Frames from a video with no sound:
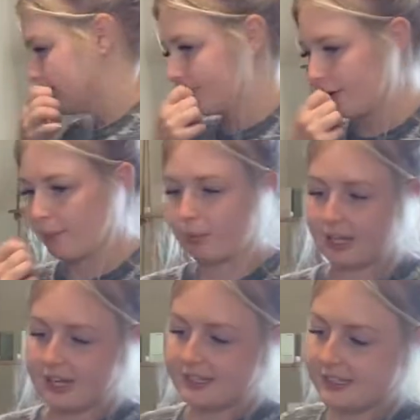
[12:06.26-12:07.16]

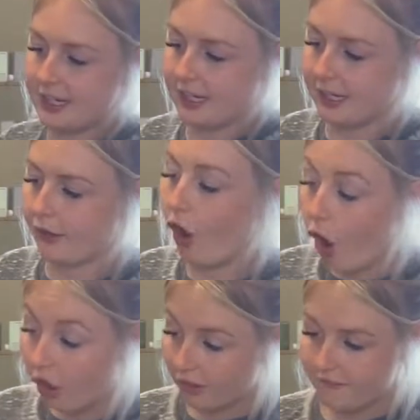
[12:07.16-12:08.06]
replacing
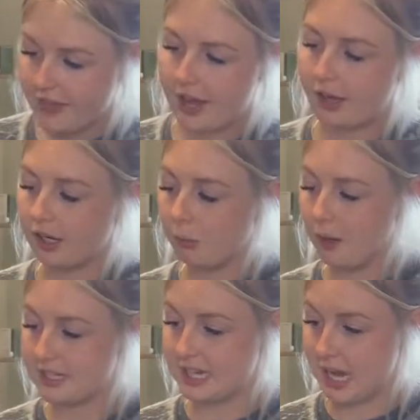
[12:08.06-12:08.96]
all of the hair at
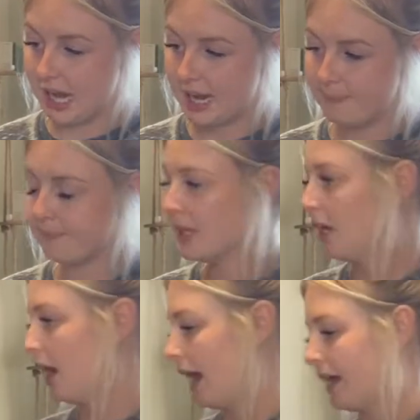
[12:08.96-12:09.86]
one time,
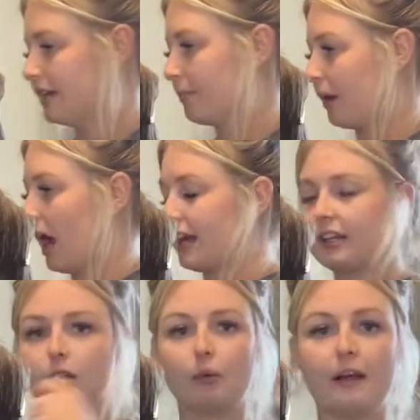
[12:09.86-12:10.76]
I end up
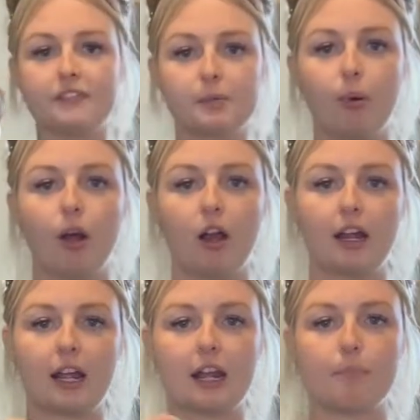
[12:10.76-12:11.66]
cutting the wefts
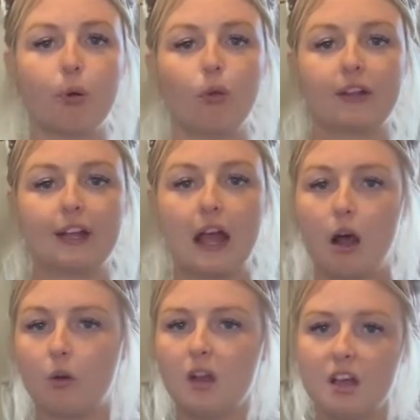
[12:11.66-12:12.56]
apart and kind of pulling
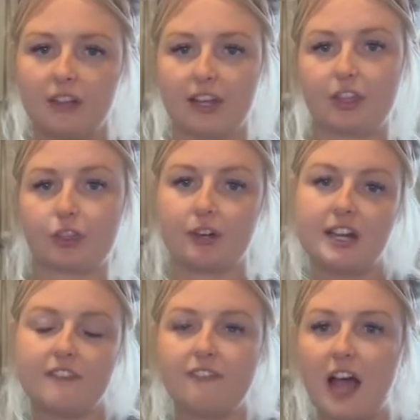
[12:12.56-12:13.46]
out like
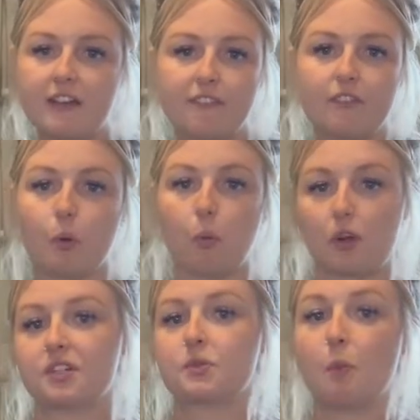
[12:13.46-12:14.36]
3 to 5 of the
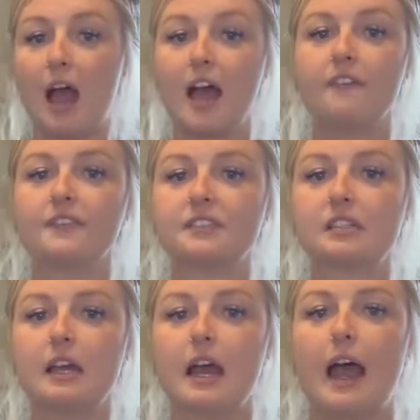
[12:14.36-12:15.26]
worst wefts
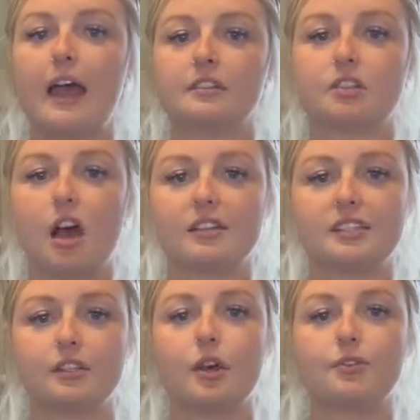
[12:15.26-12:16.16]
and
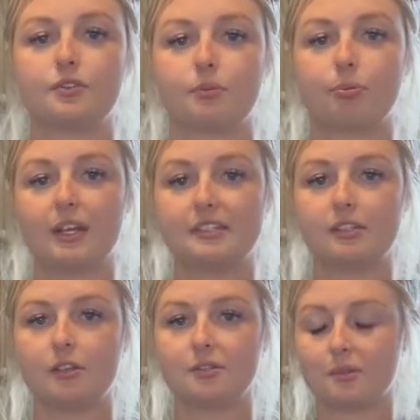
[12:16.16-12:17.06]
tossing those and
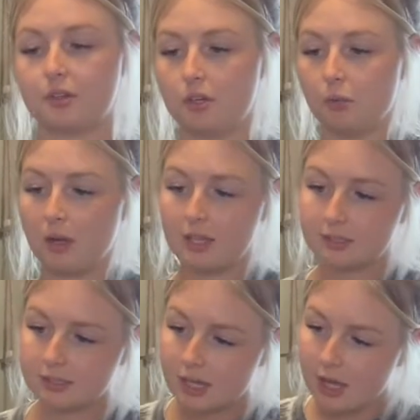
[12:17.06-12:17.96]
replacing those with new
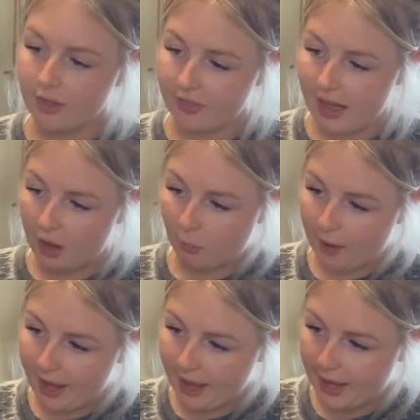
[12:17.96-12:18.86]
ones. That
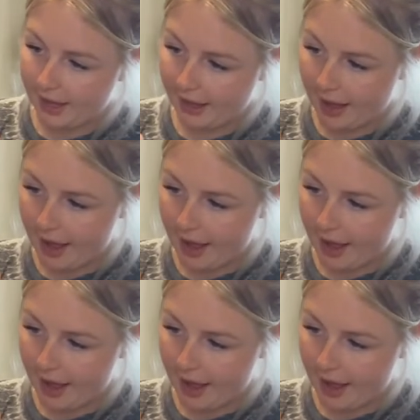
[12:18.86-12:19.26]
way